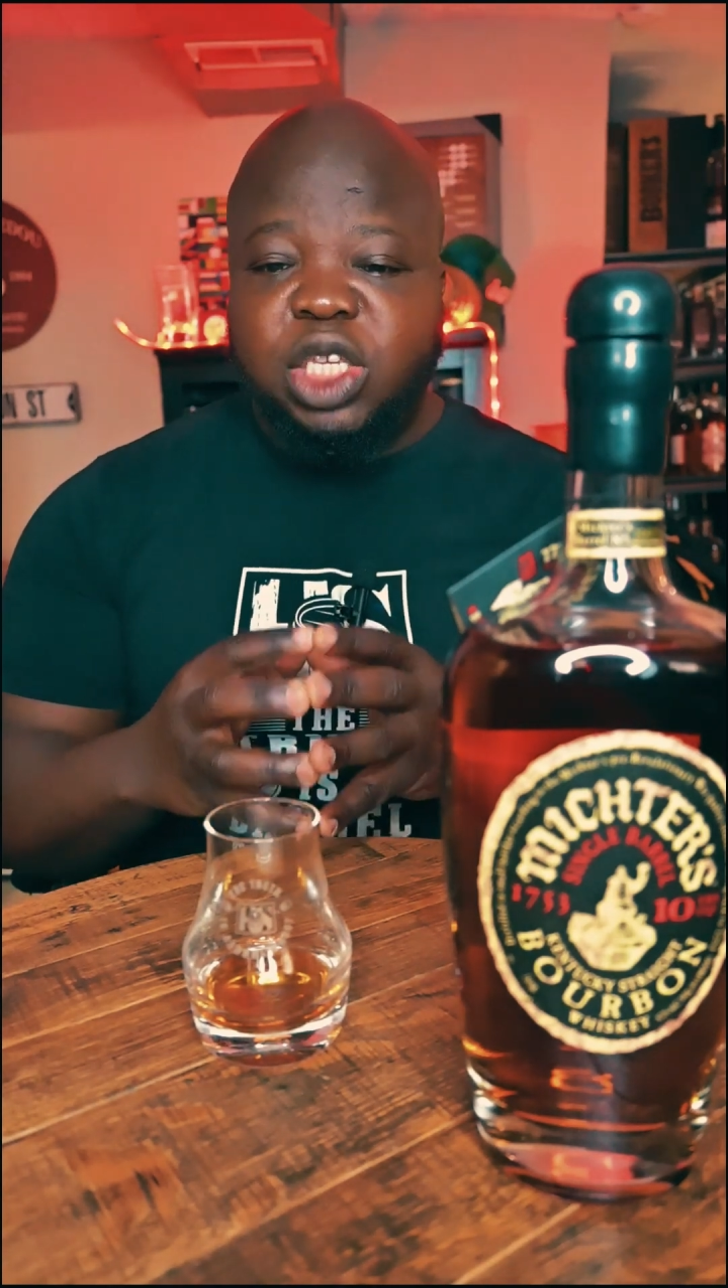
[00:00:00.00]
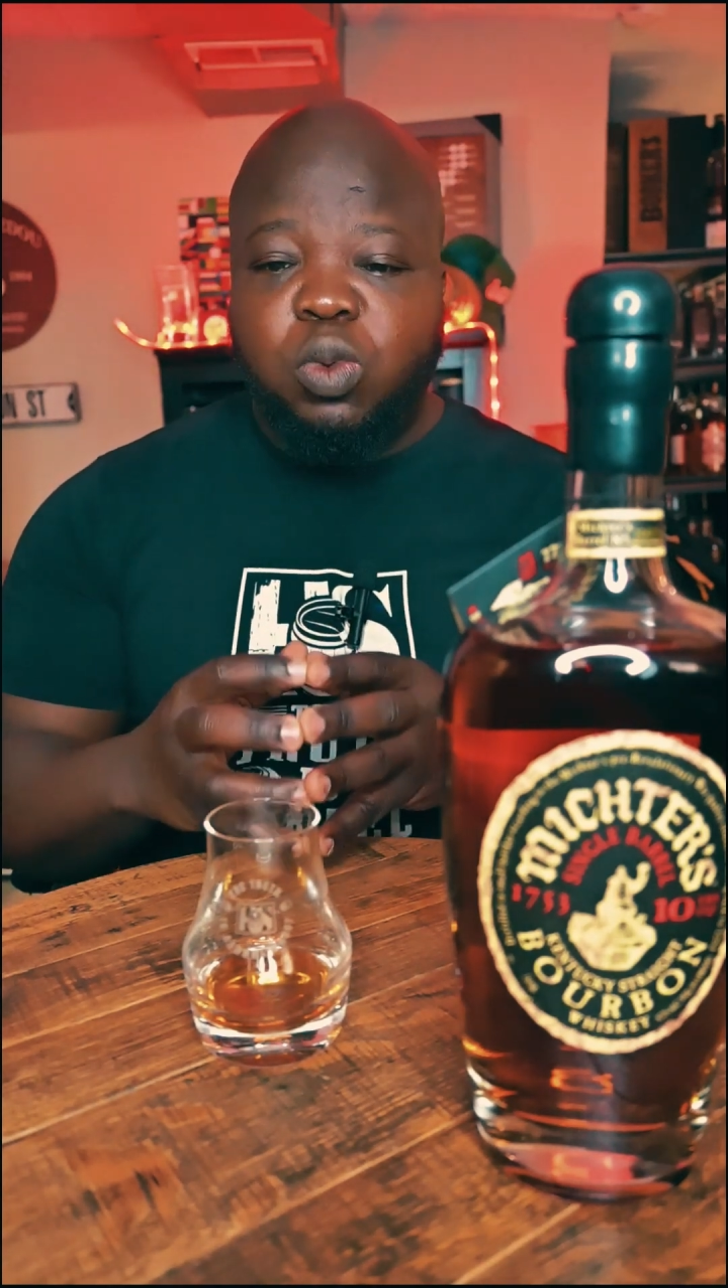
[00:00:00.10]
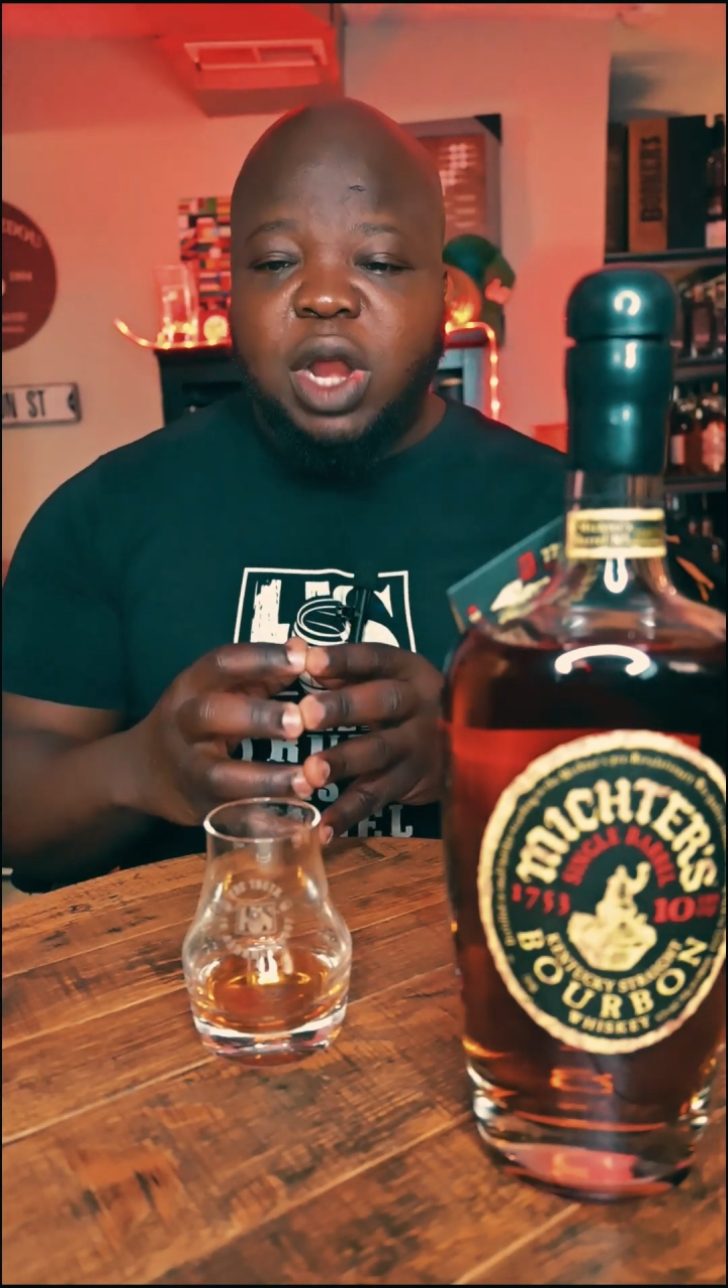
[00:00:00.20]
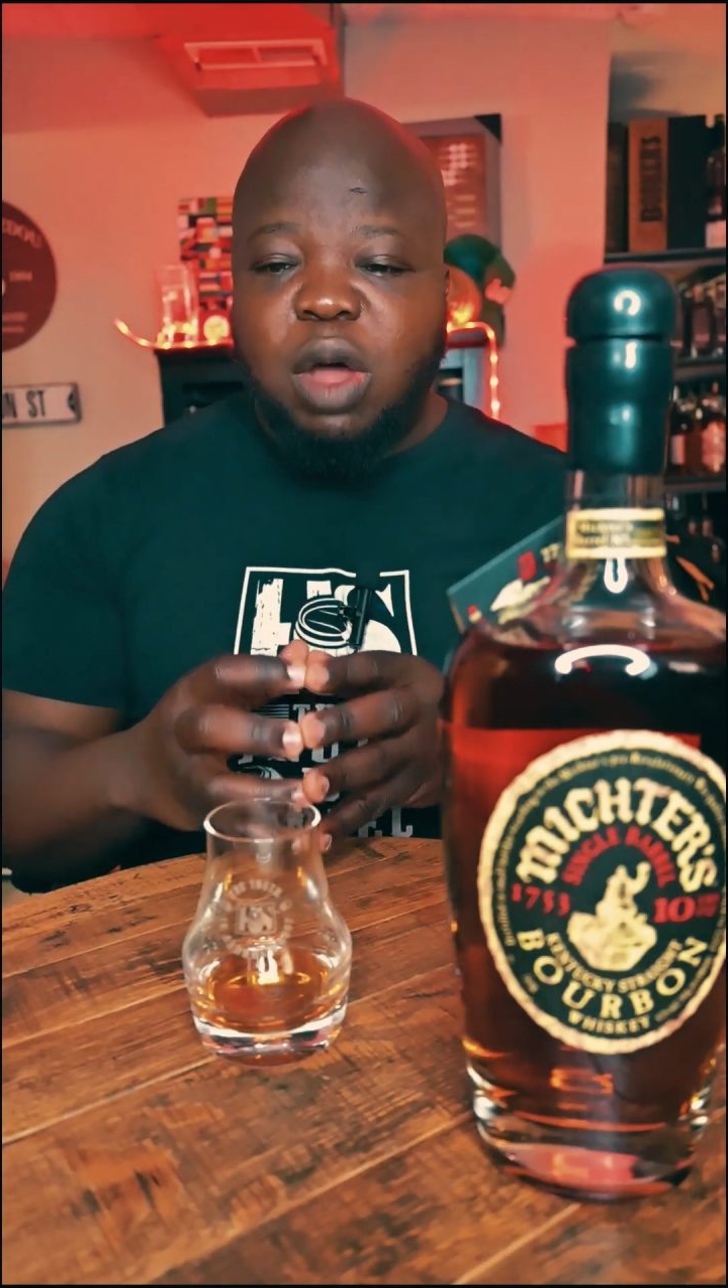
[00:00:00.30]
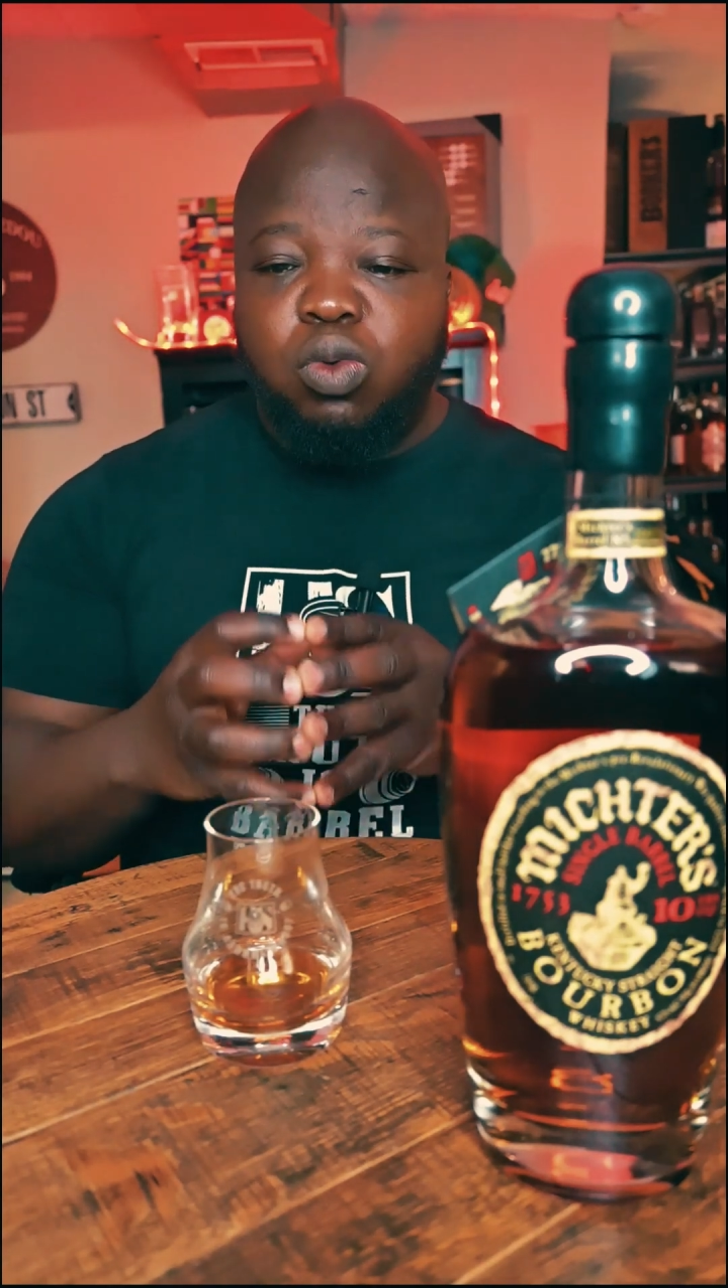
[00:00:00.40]
is
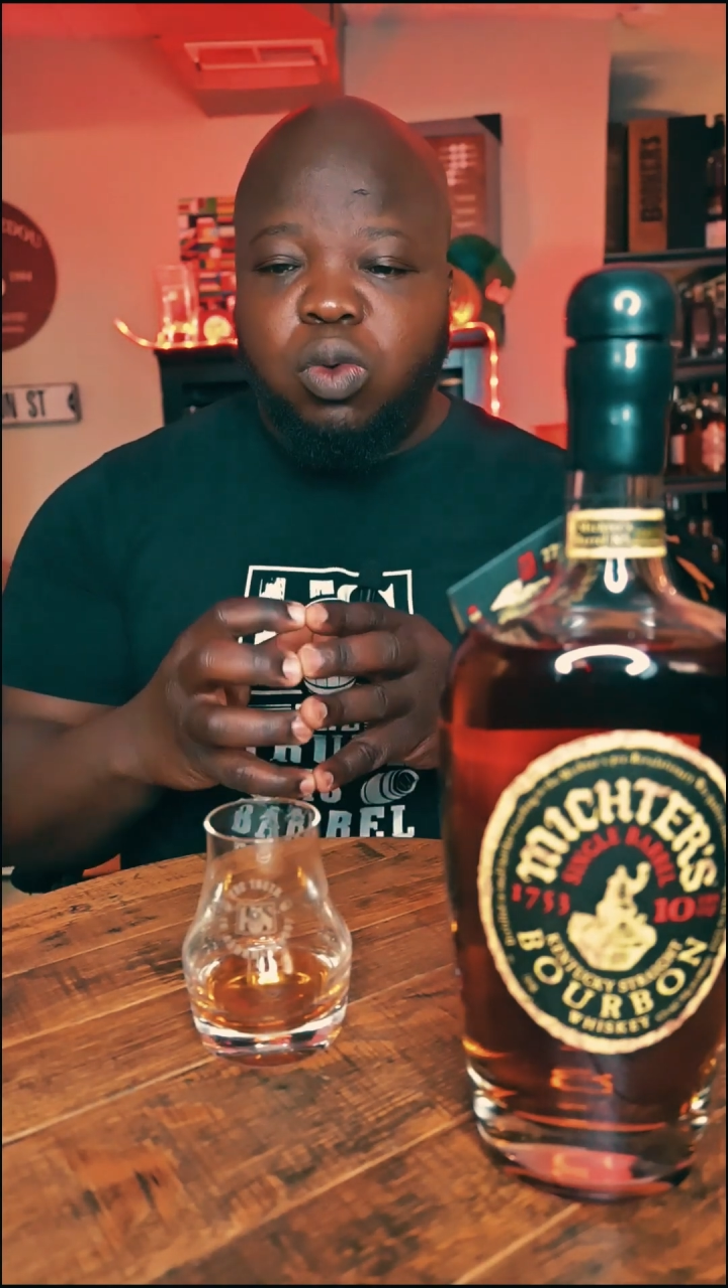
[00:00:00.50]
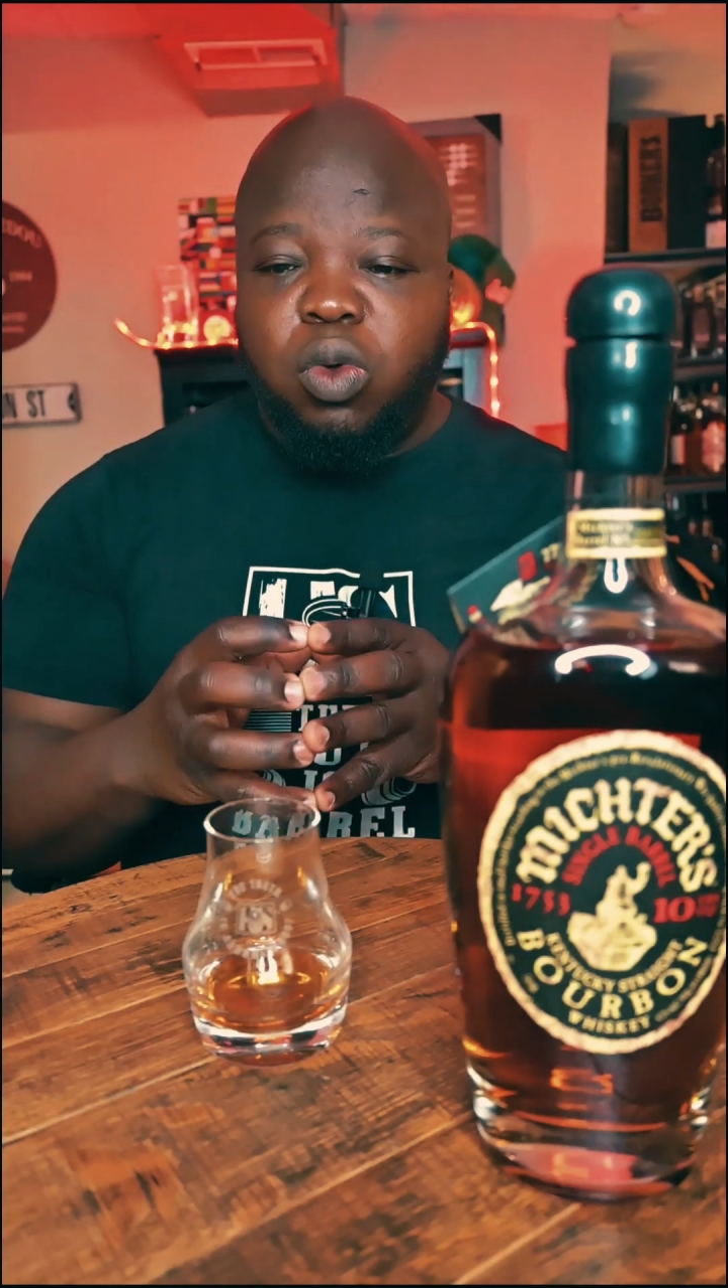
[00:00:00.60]
what I